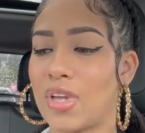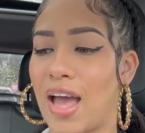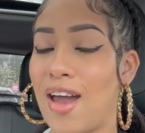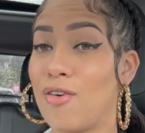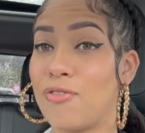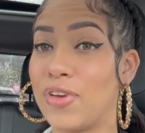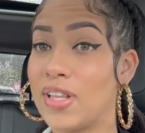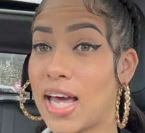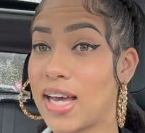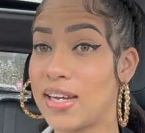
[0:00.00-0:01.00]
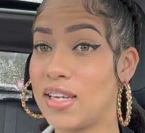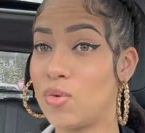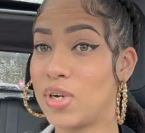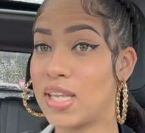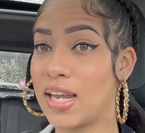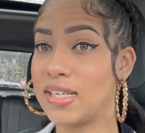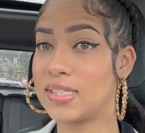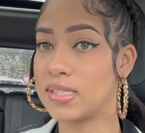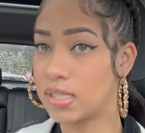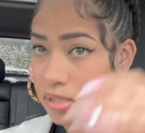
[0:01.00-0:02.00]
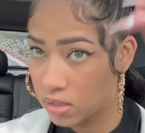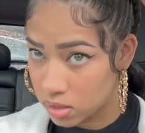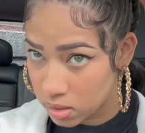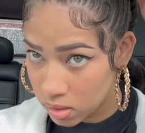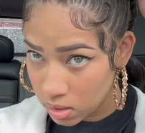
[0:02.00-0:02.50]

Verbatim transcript: I don't feel like I need one that extends